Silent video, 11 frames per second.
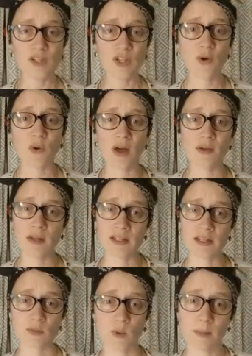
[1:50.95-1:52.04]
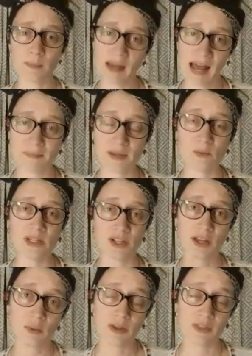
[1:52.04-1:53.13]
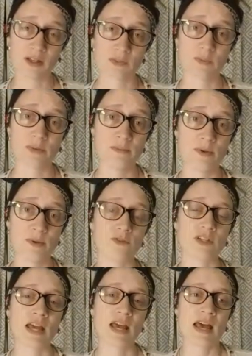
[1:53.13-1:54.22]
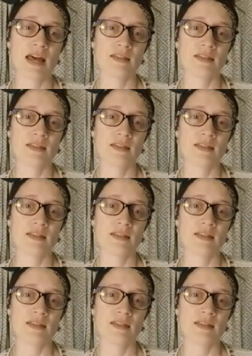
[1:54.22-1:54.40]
So it's right behind me. We took it with us when we moved